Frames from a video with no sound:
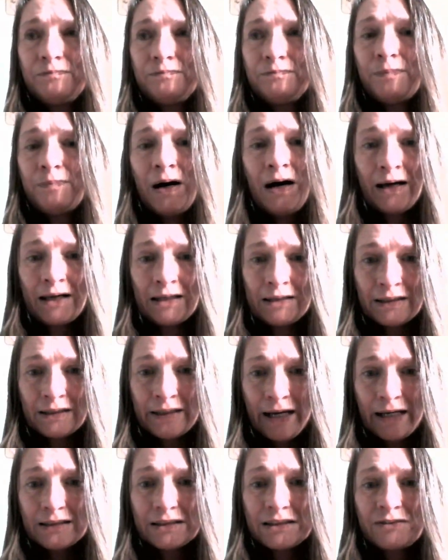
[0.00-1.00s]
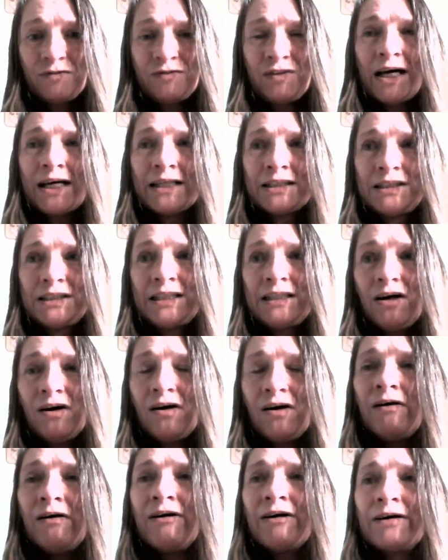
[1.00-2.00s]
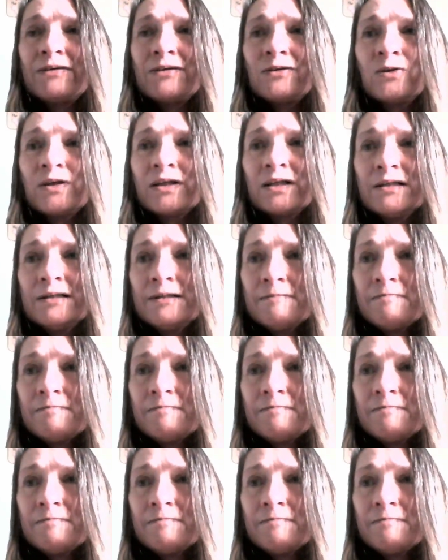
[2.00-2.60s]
buy the next flashy car